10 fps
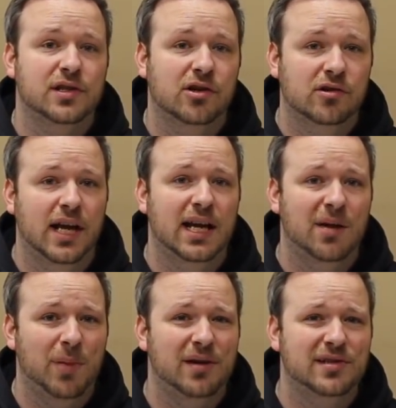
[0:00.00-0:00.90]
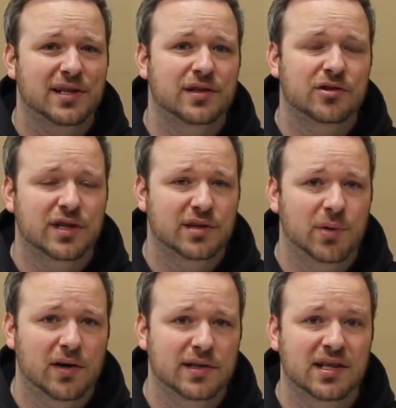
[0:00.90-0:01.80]
to create a better sense of
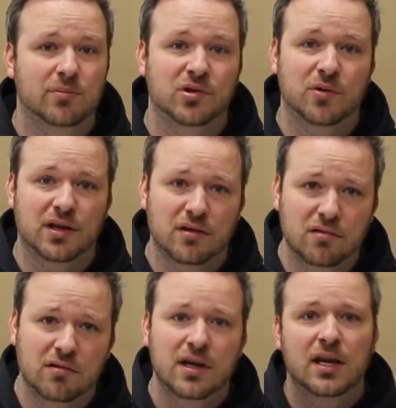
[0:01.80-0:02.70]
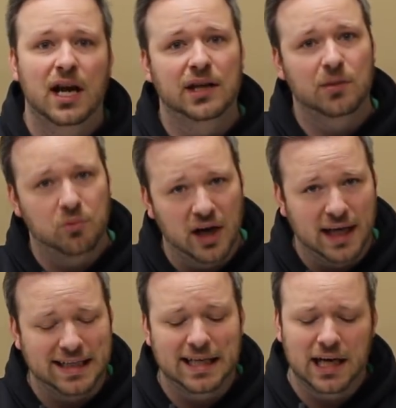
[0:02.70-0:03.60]
transparency between you and the brand.